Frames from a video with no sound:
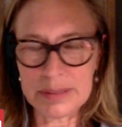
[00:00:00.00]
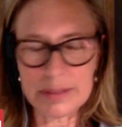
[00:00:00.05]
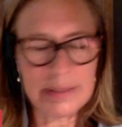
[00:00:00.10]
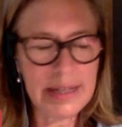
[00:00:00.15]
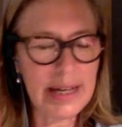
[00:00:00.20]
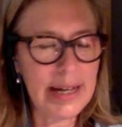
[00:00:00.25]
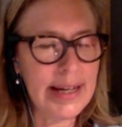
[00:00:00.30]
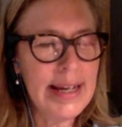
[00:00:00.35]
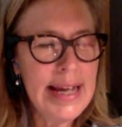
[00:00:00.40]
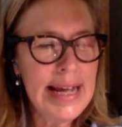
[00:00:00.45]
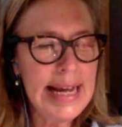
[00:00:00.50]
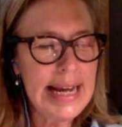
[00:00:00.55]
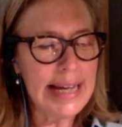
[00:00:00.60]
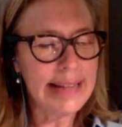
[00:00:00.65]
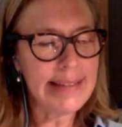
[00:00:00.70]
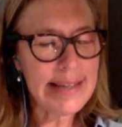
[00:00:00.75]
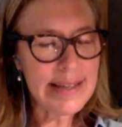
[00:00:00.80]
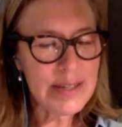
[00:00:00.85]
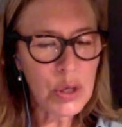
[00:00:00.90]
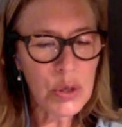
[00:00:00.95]
Okay,
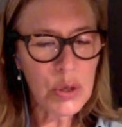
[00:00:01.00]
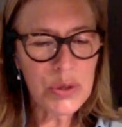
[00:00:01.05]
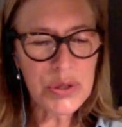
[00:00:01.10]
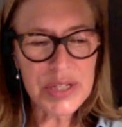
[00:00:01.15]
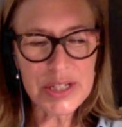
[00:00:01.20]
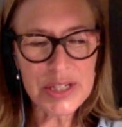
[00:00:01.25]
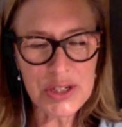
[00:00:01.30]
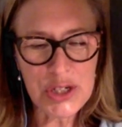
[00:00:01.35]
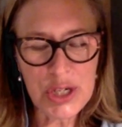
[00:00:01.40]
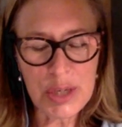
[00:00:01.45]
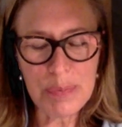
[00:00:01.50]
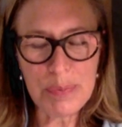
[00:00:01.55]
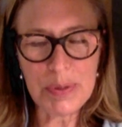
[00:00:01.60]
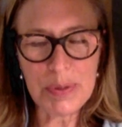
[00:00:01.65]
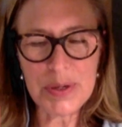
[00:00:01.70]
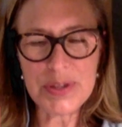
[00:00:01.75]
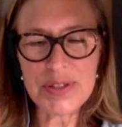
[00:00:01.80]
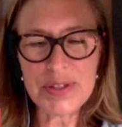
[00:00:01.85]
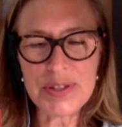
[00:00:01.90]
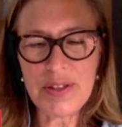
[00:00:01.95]
and these wholesale
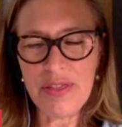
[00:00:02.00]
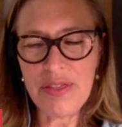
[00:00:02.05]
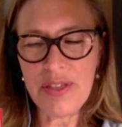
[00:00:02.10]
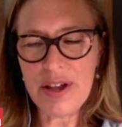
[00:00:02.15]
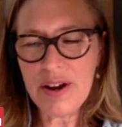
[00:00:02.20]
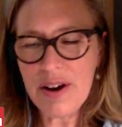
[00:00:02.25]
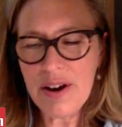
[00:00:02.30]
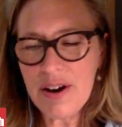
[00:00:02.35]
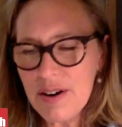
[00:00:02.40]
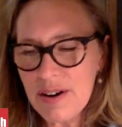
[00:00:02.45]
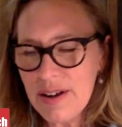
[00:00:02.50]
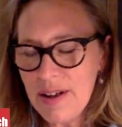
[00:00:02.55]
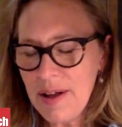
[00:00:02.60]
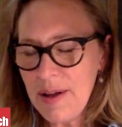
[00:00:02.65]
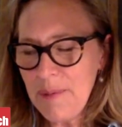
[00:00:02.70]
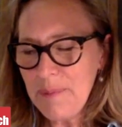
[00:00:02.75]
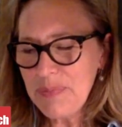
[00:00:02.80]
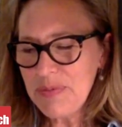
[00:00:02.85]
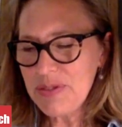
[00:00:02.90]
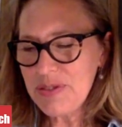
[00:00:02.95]
shippers, their
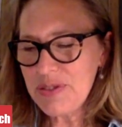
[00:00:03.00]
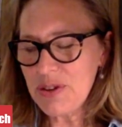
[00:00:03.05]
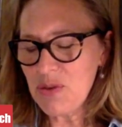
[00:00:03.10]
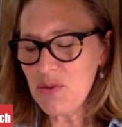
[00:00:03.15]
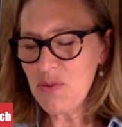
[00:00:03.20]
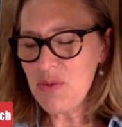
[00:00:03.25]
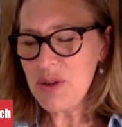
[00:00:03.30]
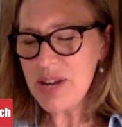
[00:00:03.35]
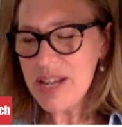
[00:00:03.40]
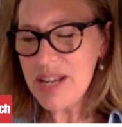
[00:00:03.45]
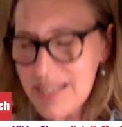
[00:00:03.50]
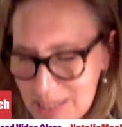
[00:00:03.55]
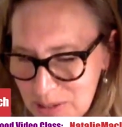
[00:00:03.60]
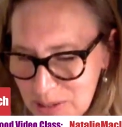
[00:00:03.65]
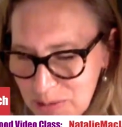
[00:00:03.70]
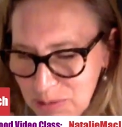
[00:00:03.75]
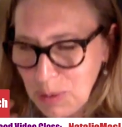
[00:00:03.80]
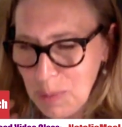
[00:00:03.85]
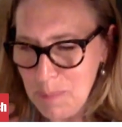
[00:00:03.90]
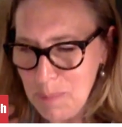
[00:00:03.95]

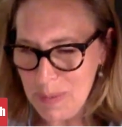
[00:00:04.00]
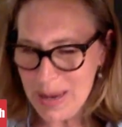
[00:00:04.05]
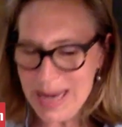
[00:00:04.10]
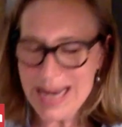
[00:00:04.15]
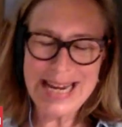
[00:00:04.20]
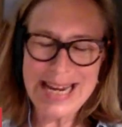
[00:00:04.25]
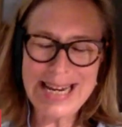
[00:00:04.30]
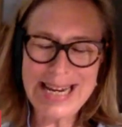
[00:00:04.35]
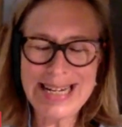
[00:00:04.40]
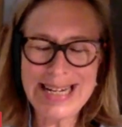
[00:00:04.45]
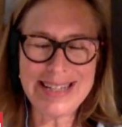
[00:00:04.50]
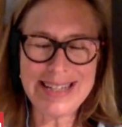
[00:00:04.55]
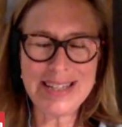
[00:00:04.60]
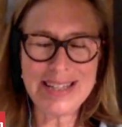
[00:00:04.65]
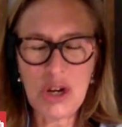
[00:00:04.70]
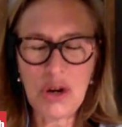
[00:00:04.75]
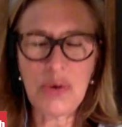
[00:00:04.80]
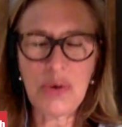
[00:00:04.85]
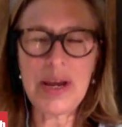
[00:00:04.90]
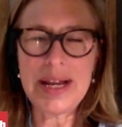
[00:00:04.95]
reason for being
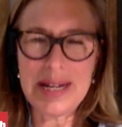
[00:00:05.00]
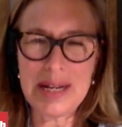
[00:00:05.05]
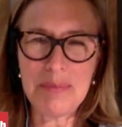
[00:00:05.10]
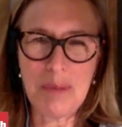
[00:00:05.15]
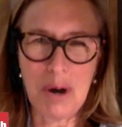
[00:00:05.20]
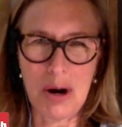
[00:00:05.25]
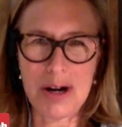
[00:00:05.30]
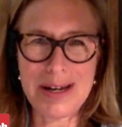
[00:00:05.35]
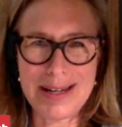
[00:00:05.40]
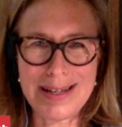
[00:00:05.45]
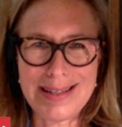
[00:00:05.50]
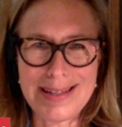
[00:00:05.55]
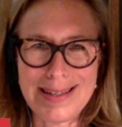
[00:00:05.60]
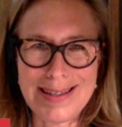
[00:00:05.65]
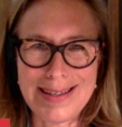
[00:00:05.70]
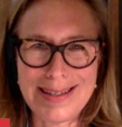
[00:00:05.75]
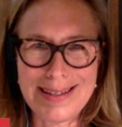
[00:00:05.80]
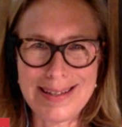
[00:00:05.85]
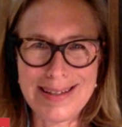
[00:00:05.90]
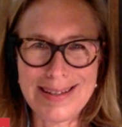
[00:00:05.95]
is creating
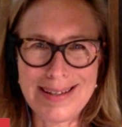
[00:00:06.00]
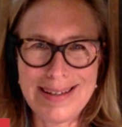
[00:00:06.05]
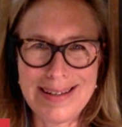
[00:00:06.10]
markets.